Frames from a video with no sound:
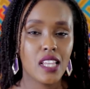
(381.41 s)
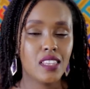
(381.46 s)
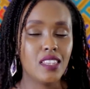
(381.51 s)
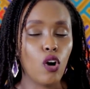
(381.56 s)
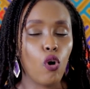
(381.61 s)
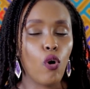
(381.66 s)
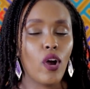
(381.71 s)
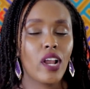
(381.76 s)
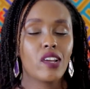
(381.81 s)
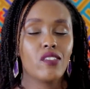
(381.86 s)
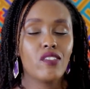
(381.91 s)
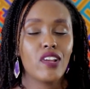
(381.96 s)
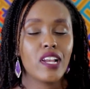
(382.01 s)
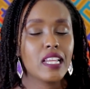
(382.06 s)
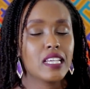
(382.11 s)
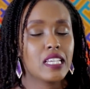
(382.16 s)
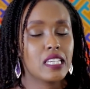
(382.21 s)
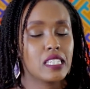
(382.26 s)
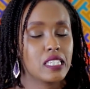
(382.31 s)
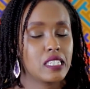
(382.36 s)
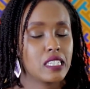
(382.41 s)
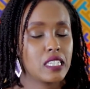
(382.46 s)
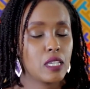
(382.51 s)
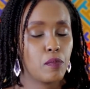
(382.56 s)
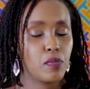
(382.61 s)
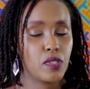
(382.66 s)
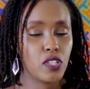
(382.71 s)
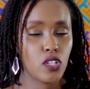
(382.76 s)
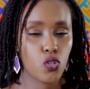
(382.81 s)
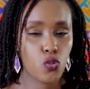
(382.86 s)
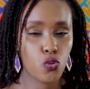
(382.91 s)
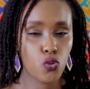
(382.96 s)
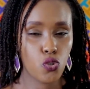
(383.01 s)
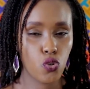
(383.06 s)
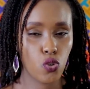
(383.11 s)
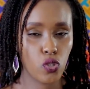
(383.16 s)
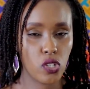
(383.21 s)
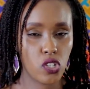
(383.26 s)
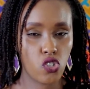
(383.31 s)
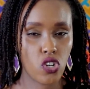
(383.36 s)
The oil really seeps into
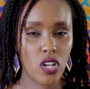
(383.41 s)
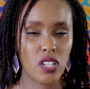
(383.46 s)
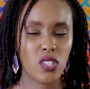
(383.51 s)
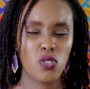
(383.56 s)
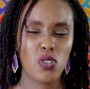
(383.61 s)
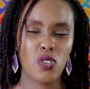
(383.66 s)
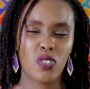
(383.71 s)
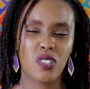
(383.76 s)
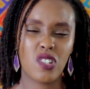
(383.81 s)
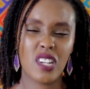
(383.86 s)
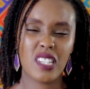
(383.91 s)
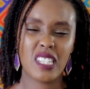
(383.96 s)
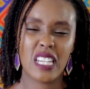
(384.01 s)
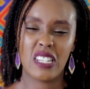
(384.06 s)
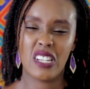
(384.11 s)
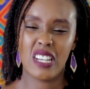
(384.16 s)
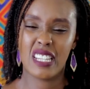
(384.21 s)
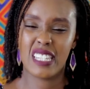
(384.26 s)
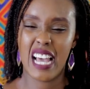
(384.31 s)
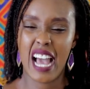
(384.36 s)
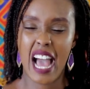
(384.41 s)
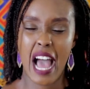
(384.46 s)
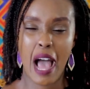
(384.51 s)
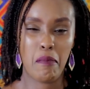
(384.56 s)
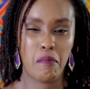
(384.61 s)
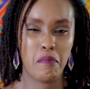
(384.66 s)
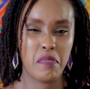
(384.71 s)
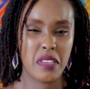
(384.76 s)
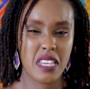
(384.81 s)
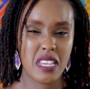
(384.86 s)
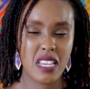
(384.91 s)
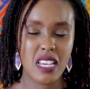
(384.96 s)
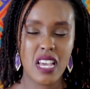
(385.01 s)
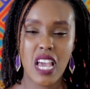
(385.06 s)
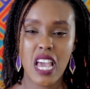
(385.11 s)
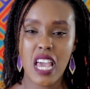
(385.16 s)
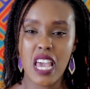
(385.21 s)
your strands, so your strands are just happy